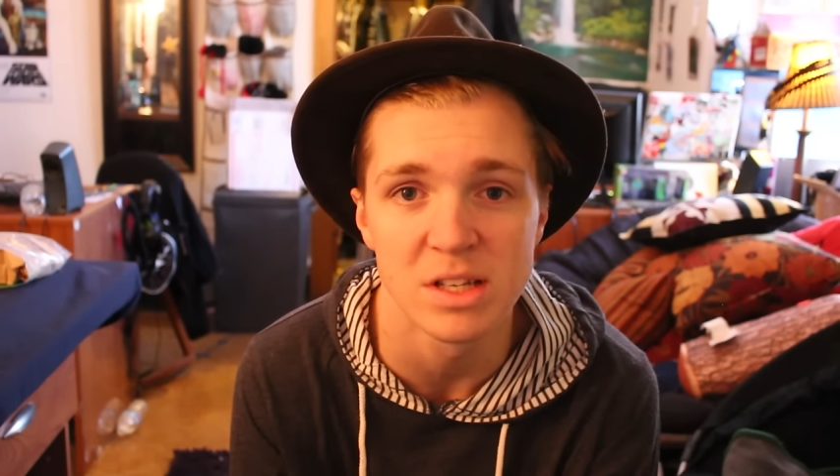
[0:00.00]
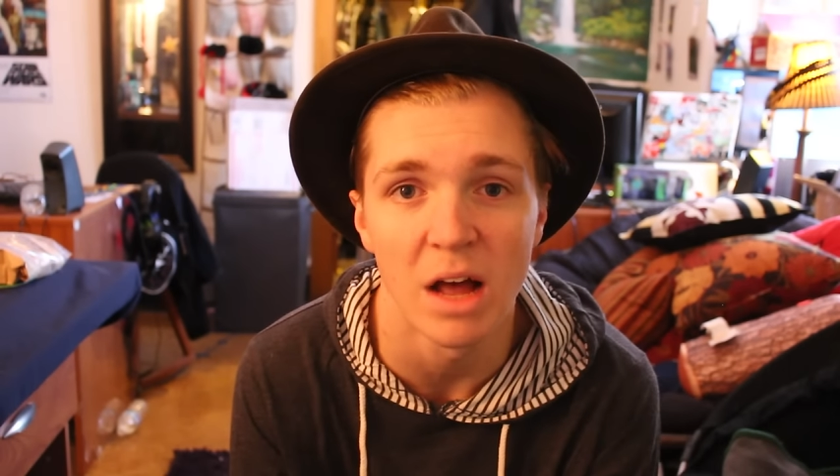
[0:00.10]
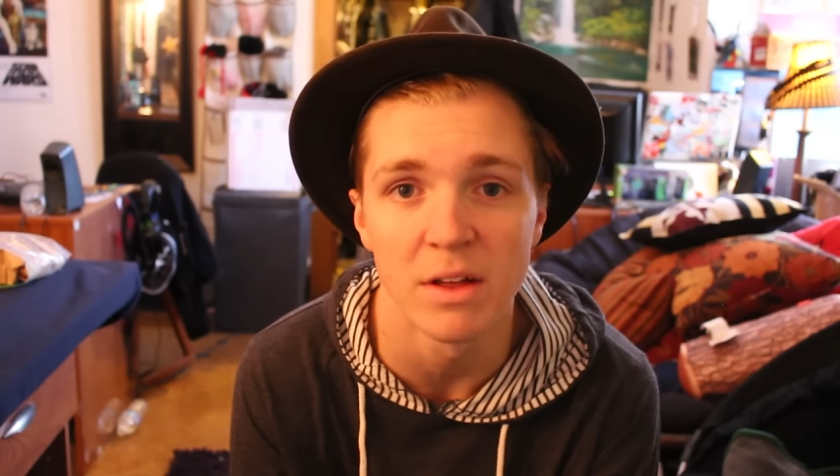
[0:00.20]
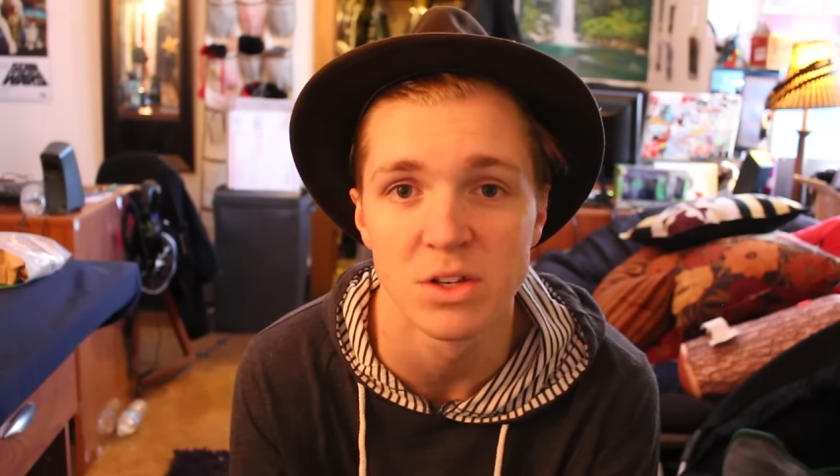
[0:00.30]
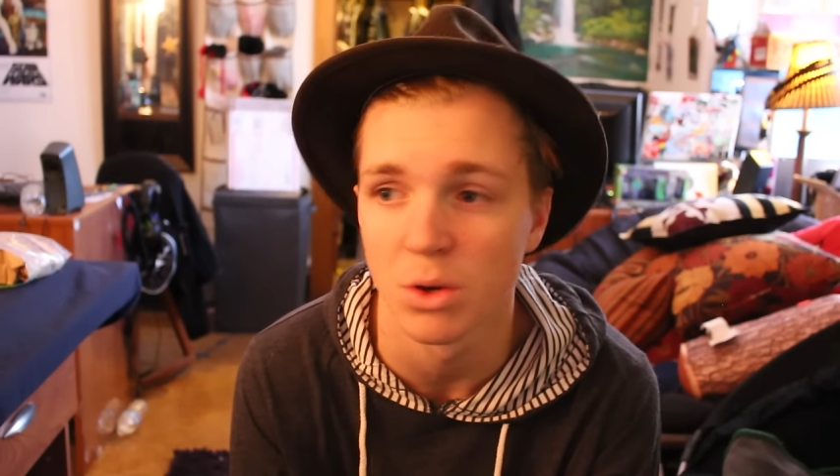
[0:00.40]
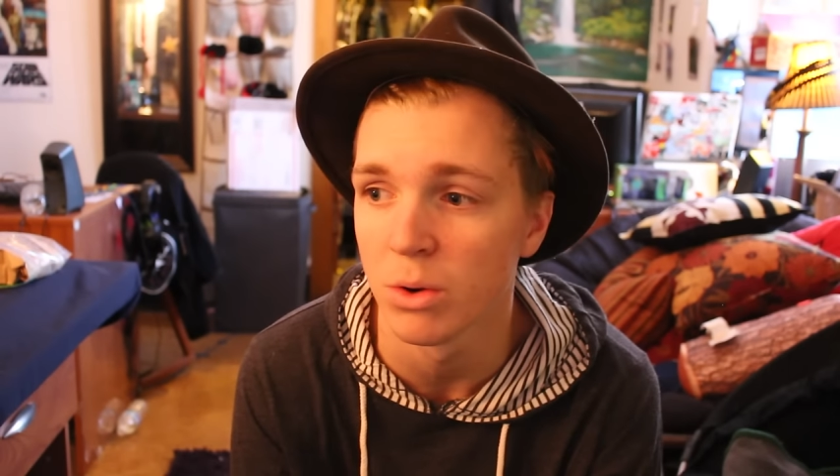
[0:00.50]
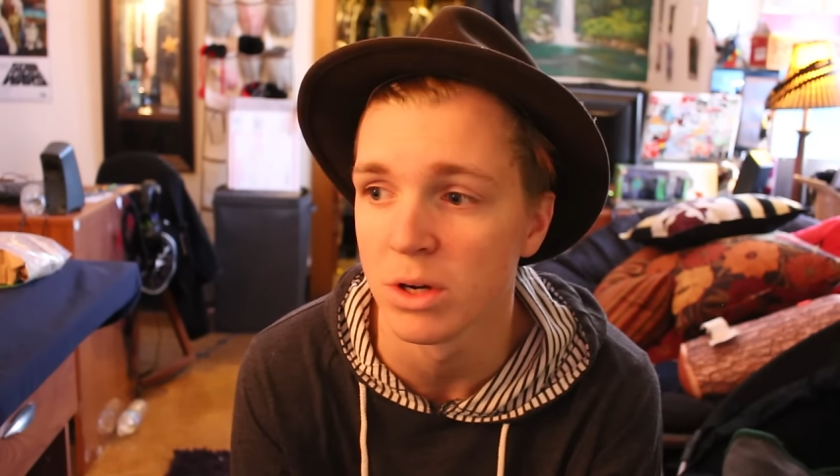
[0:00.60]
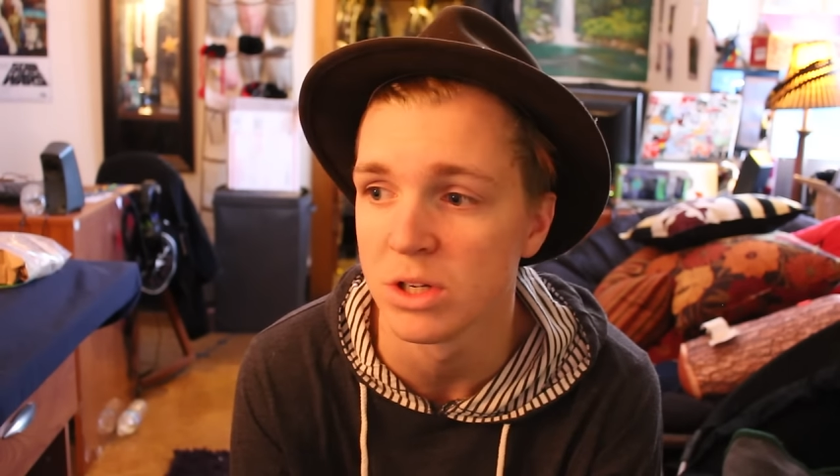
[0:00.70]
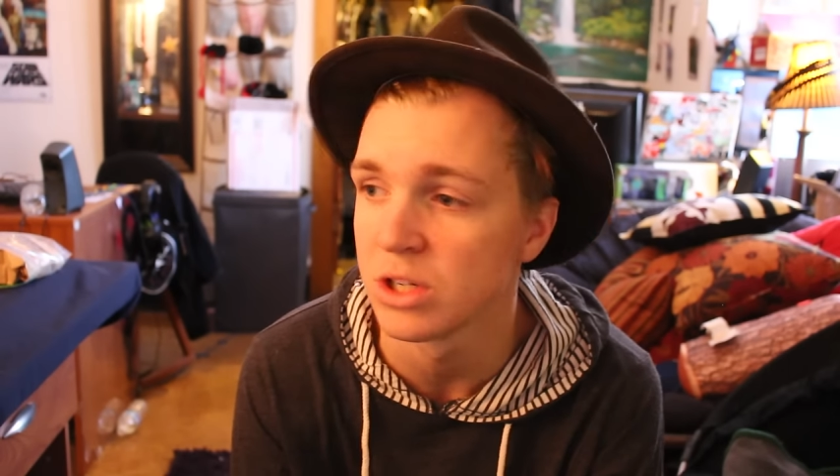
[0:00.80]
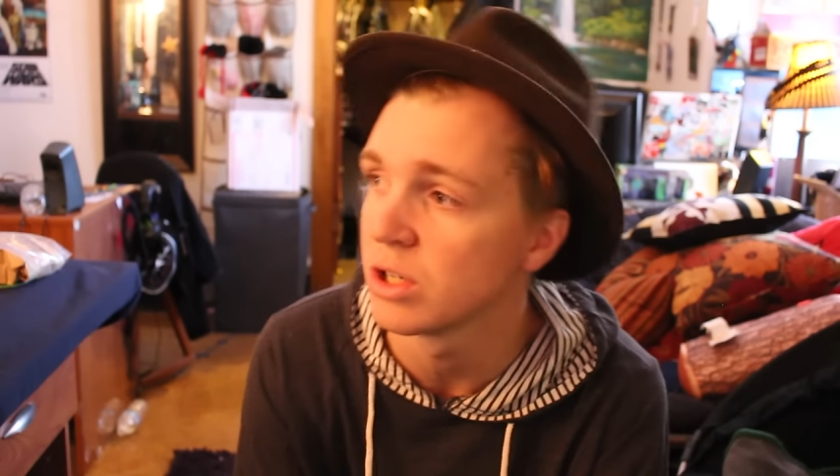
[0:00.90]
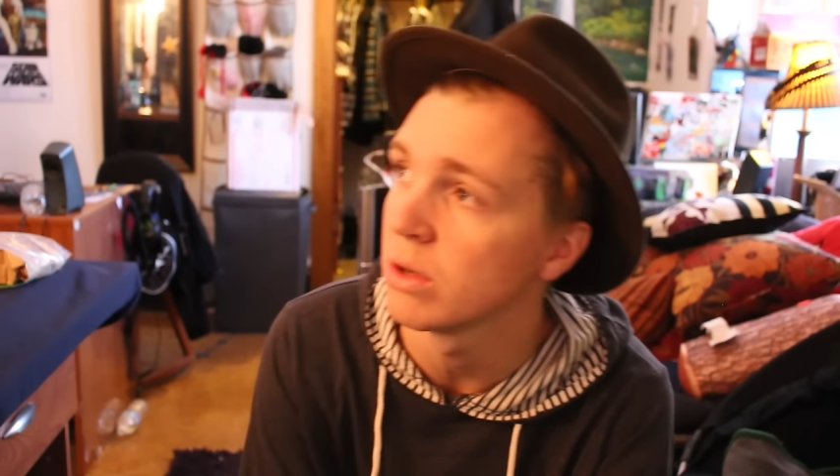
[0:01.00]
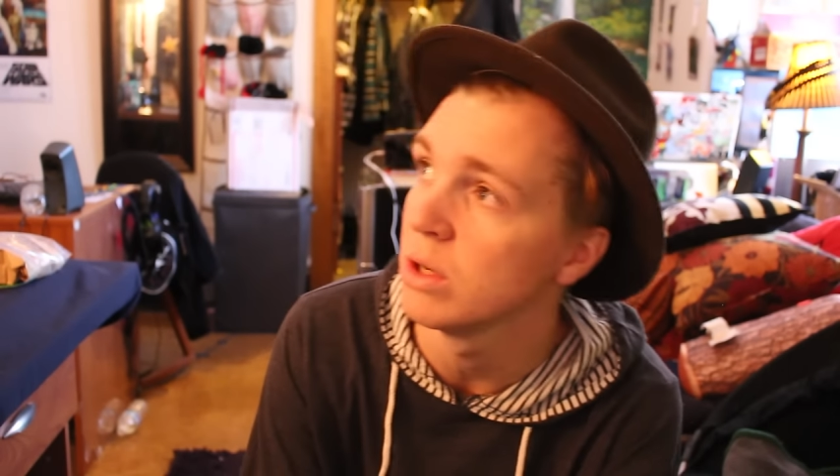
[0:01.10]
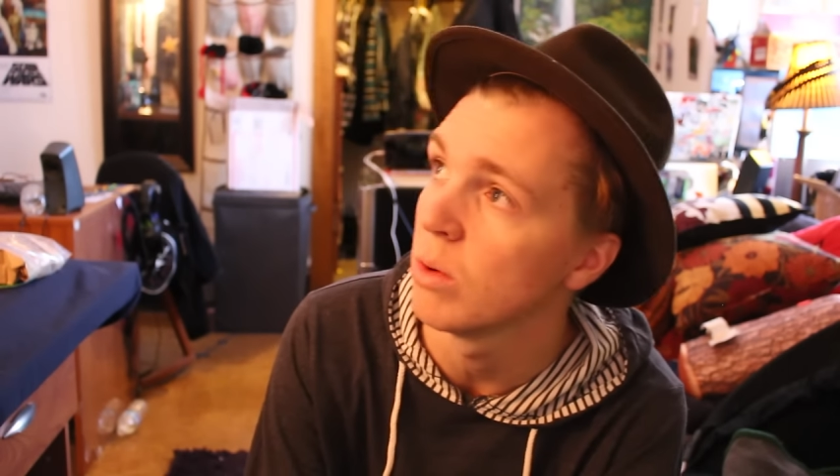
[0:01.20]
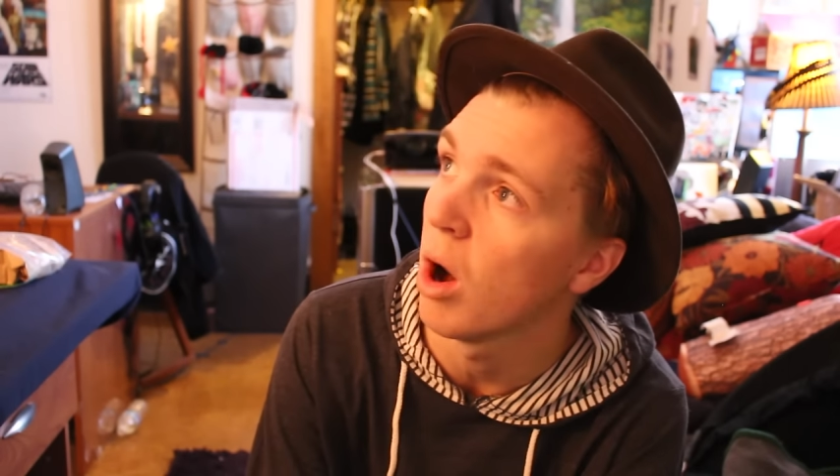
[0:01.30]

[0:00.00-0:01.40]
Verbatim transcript: solid tour and just show you